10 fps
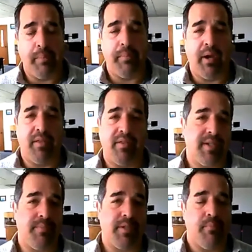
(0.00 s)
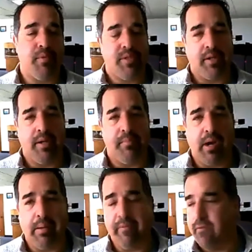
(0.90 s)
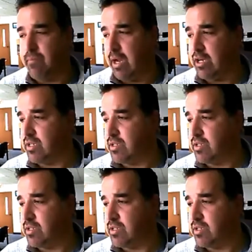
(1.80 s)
but at the same time protecting my own information,